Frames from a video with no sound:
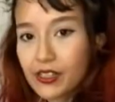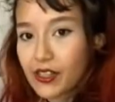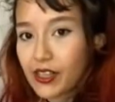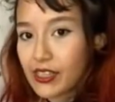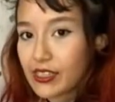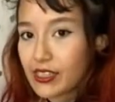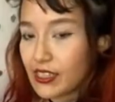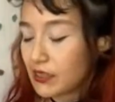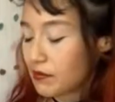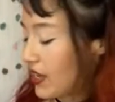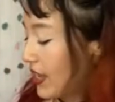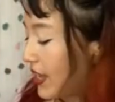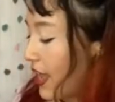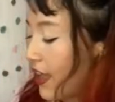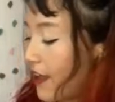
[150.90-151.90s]
this is my
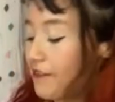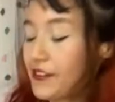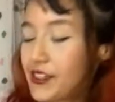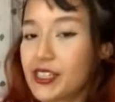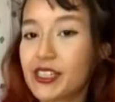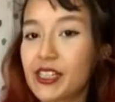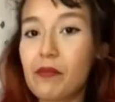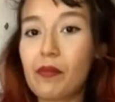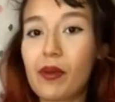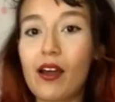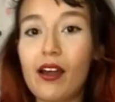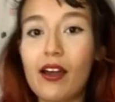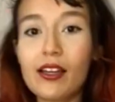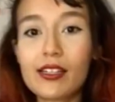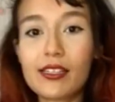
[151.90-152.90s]
half dozen
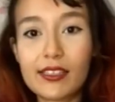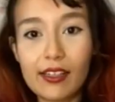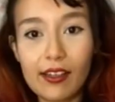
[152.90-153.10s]
box.